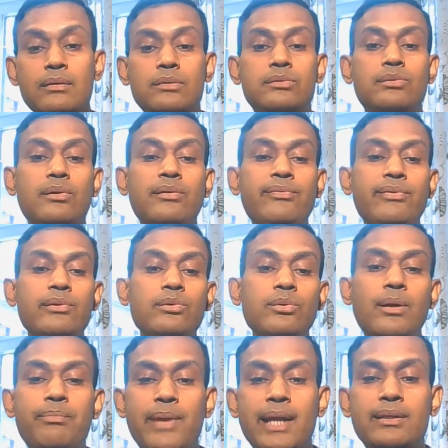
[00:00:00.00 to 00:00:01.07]
So if you do
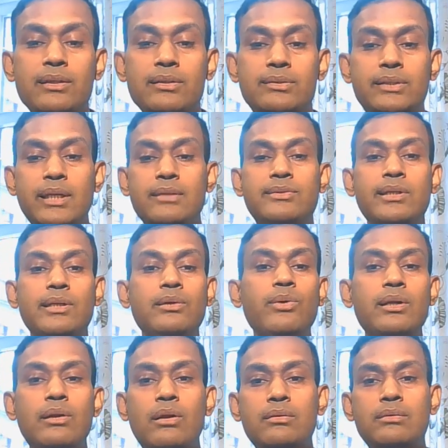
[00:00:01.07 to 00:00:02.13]
a practice test and you
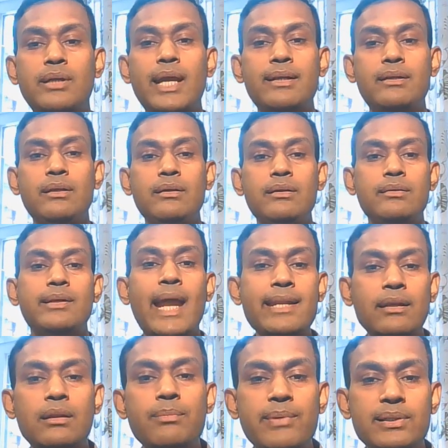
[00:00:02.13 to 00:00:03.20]
are not getting
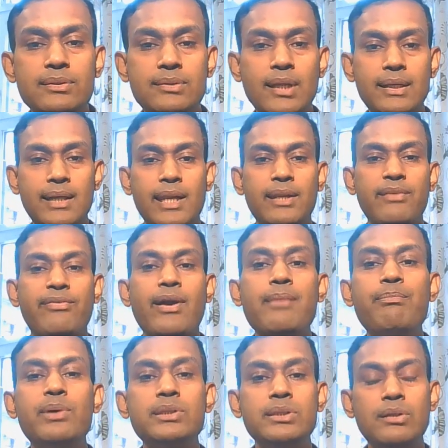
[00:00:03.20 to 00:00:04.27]
90%,
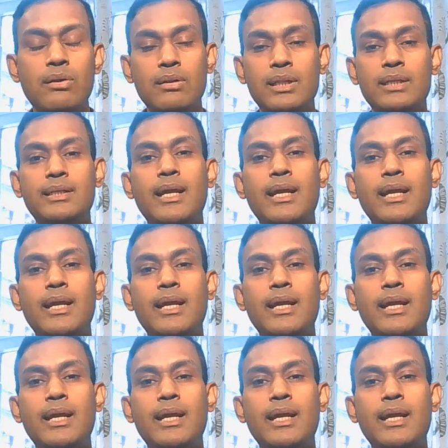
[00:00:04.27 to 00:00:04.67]
95% all the